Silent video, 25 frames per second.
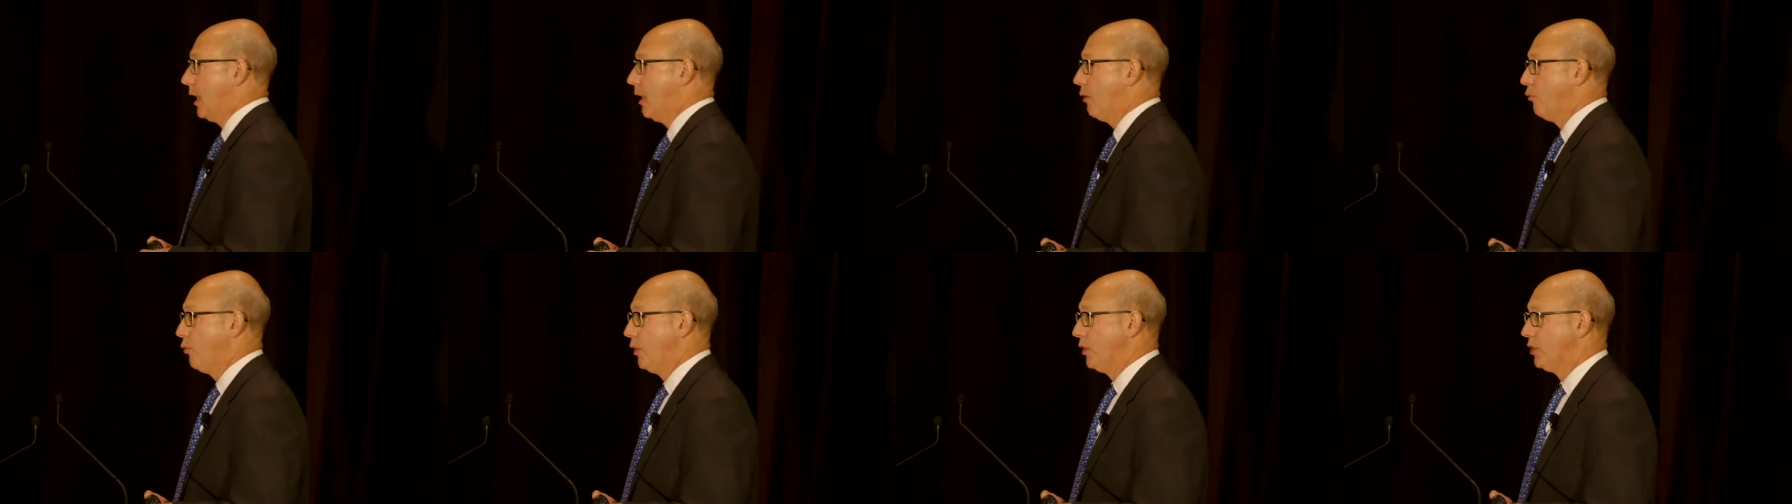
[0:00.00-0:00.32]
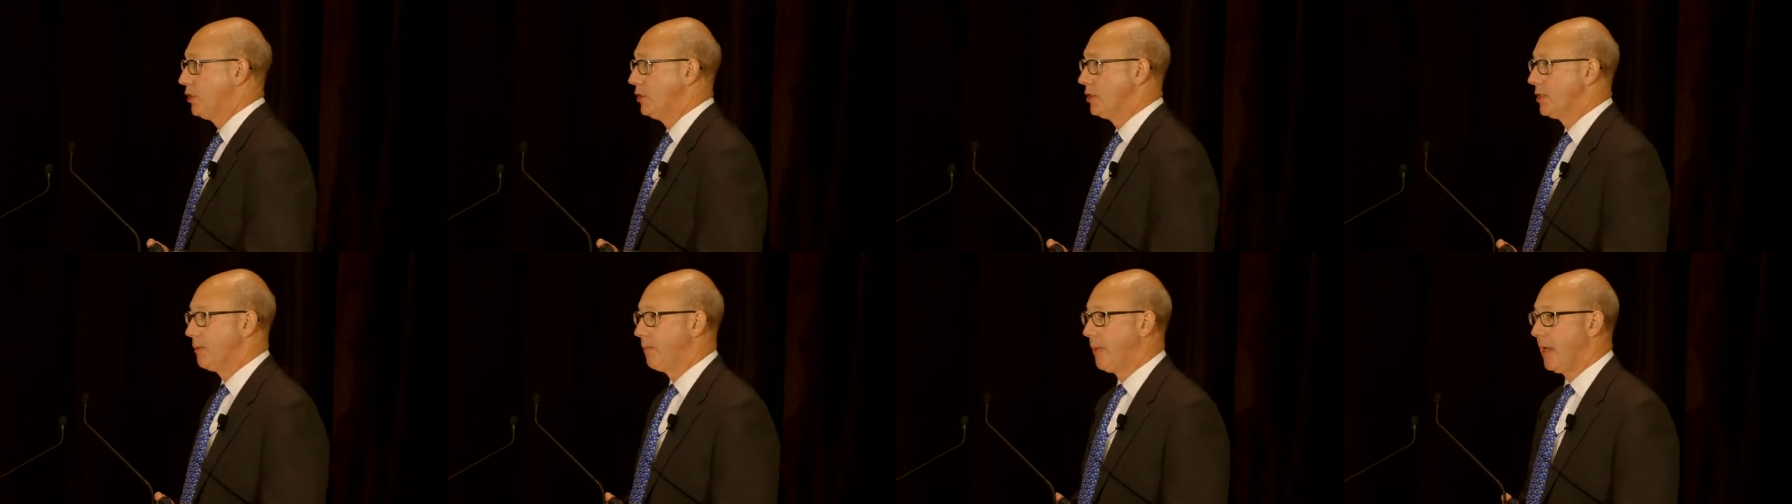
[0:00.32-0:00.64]

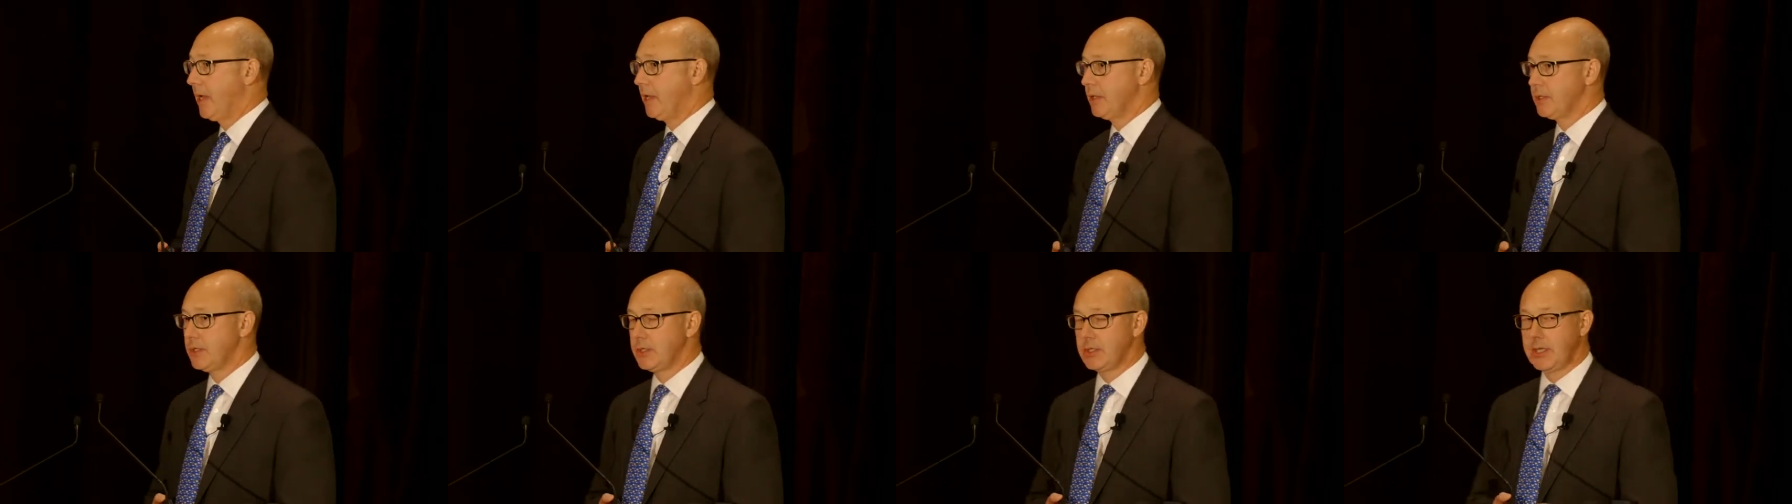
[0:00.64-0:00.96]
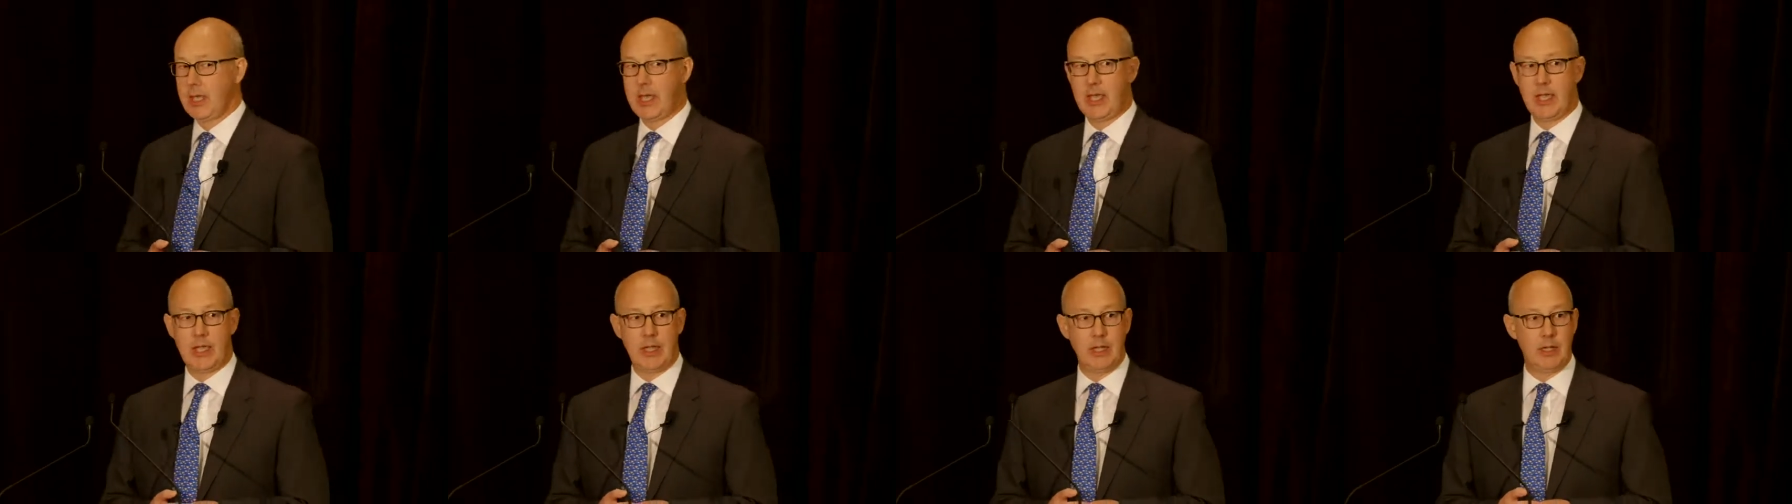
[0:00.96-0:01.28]
which is about
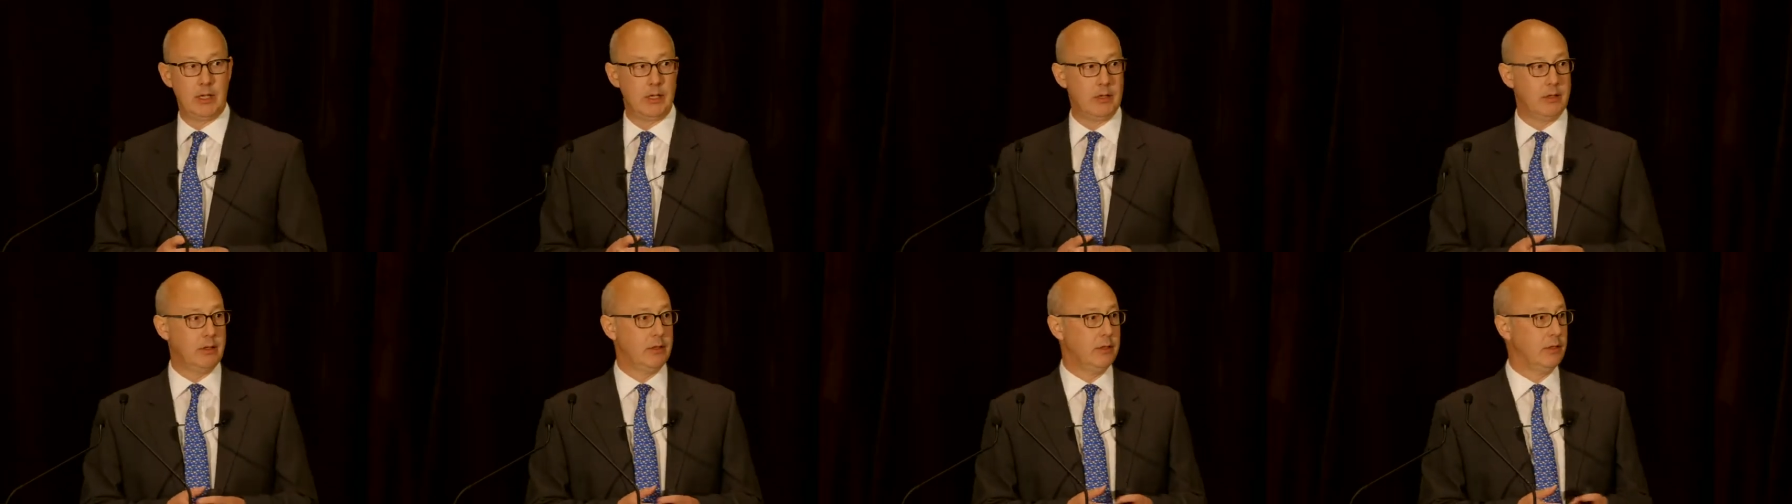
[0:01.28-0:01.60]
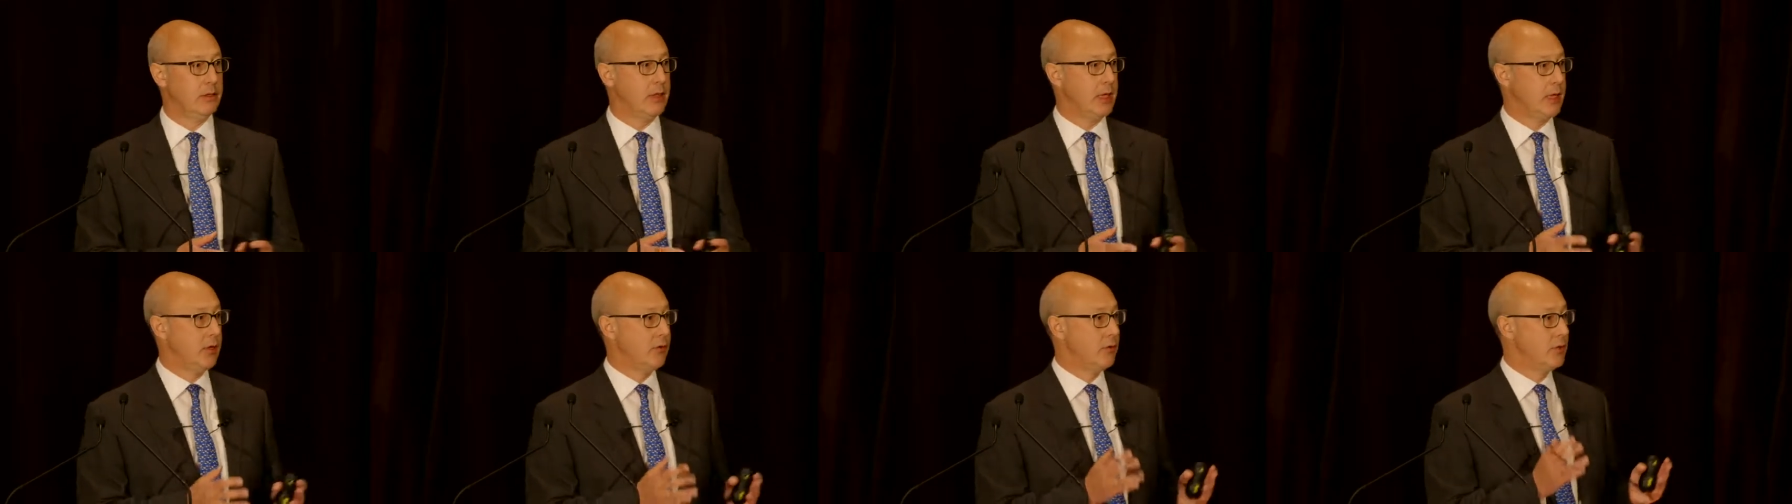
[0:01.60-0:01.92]
saying
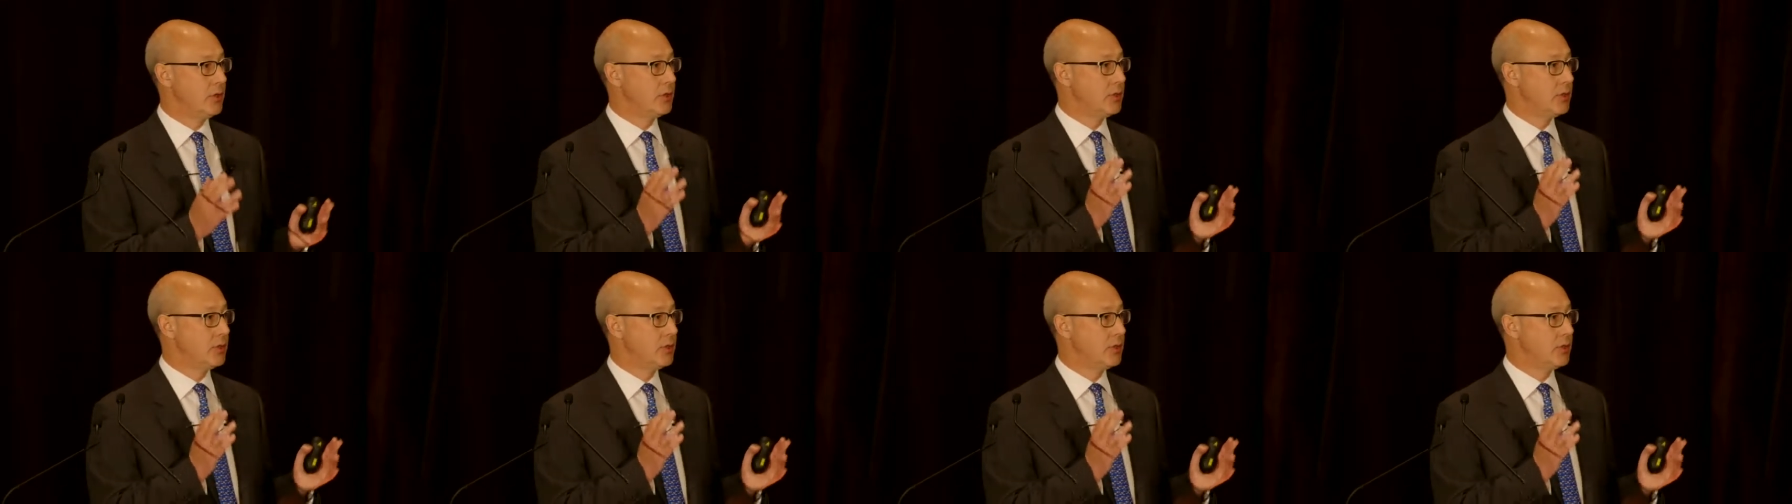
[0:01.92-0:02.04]
there